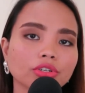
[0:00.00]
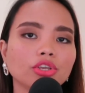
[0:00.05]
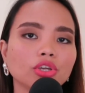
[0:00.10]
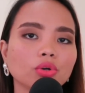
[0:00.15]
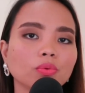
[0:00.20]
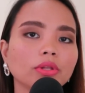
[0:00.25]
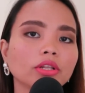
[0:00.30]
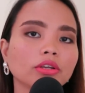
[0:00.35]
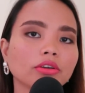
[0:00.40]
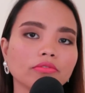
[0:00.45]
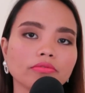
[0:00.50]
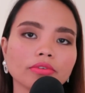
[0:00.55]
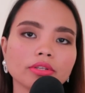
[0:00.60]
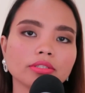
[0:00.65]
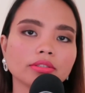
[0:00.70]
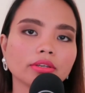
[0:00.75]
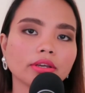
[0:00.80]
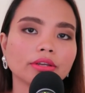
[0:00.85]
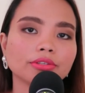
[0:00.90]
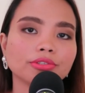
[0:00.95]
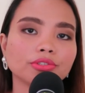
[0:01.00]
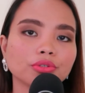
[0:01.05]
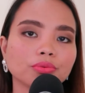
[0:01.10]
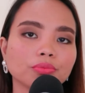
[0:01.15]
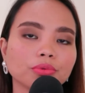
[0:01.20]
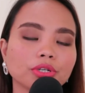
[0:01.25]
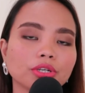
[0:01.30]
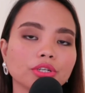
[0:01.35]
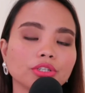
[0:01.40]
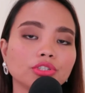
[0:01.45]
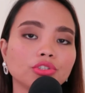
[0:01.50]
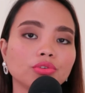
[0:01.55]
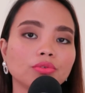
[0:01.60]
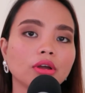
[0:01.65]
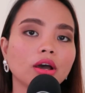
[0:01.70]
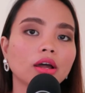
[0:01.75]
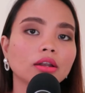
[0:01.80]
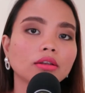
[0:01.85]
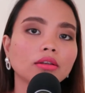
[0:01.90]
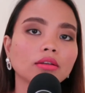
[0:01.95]
you will convince the customer to
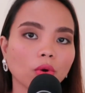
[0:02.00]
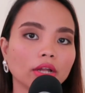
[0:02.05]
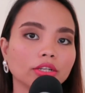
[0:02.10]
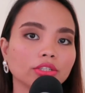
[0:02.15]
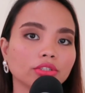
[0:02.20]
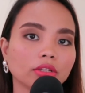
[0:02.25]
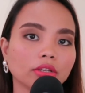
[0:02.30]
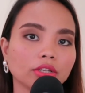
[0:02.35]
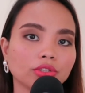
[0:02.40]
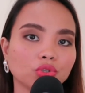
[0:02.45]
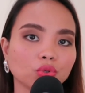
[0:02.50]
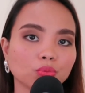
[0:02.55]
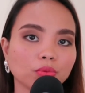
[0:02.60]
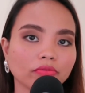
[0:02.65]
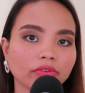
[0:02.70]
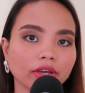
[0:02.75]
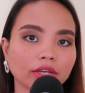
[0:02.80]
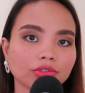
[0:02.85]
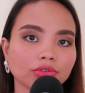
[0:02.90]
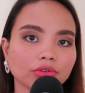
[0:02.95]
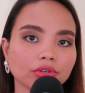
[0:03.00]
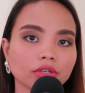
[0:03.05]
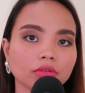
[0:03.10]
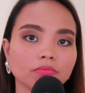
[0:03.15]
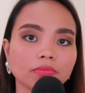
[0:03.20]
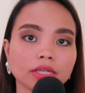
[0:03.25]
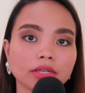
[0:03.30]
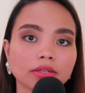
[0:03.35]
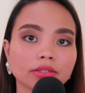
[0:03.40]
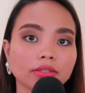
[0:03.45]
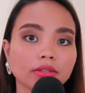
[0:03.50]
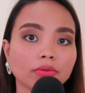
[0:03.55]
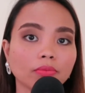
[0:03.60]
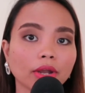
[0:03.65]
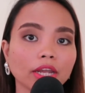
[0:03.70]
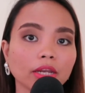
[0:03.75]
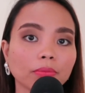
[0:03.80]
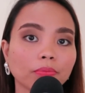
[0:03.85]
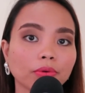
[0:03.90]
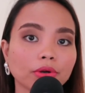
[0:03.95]
not want a supervisor because the
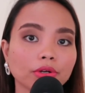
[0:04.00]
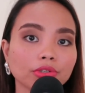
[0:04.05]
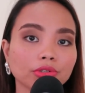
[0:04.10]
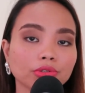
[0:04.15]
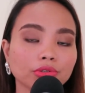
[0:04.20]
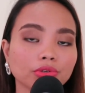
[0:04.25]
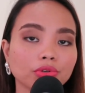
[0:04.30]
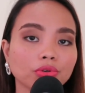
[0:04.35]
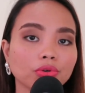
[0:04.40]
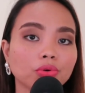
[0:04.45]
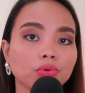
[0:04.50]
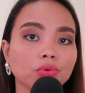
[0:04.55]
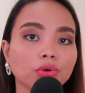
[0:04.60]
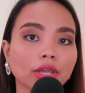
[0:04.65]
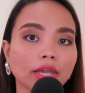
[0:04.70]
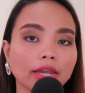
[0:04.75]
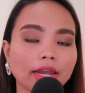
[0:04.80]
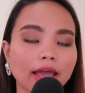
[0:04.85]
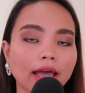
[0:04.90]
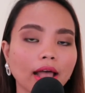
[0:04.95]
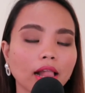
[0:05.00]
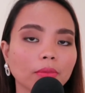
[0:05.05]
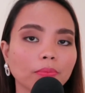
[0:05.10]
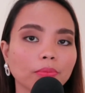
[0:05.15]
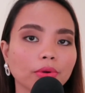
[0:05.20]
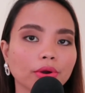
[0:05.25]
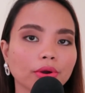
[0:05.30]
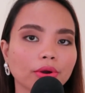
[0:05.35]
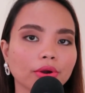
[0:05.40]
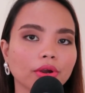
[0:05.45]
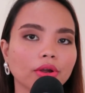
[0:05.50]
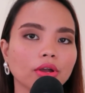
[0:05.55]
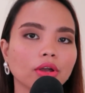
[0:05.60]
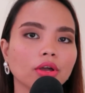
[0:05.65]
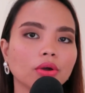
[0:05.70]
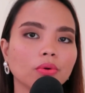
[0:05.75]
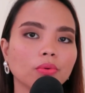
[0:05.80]
right person who can help her